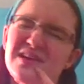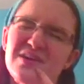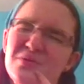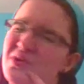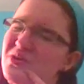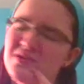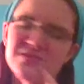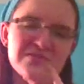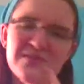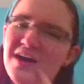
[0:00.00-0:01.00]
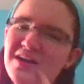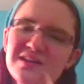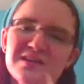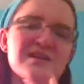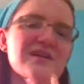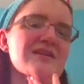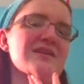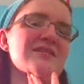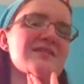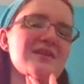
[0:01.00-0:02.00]
we couldn't find it, and I
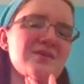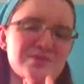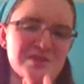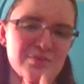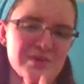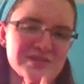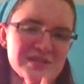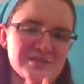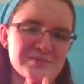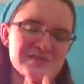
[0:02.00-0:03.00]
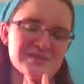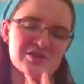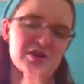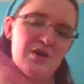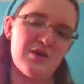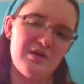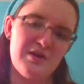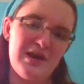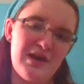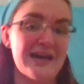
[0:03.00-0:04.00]
think it was in the Weis Exposition Hall.
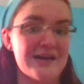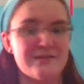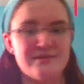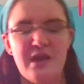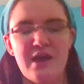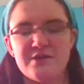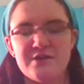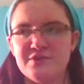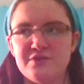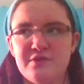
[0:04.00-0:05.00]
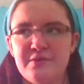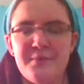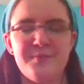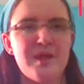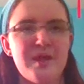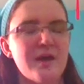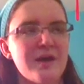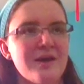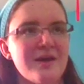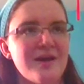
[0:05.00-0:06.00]
Ex yeah, Exposition. There we
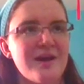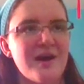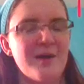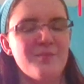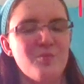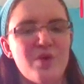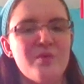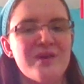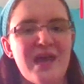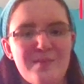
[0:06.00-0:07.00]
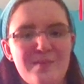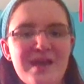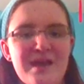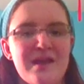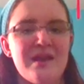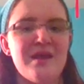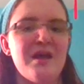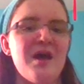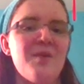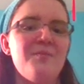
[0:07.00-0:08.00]
go. Um, where we came in.
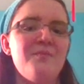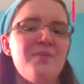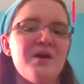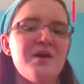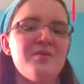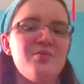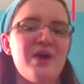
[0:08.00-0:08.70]
But I,